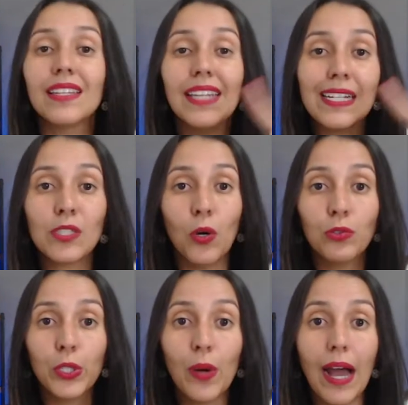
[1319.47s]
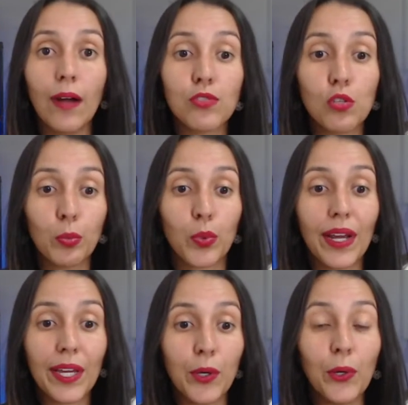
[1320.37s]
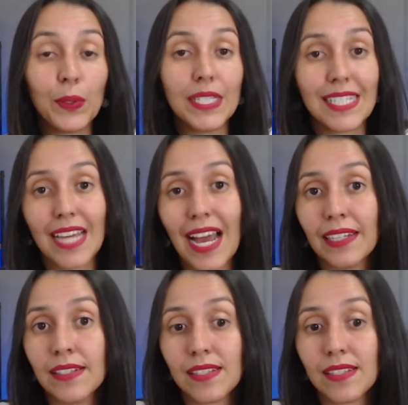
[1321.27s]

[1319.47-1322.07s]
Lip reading: they don't know how to prioritize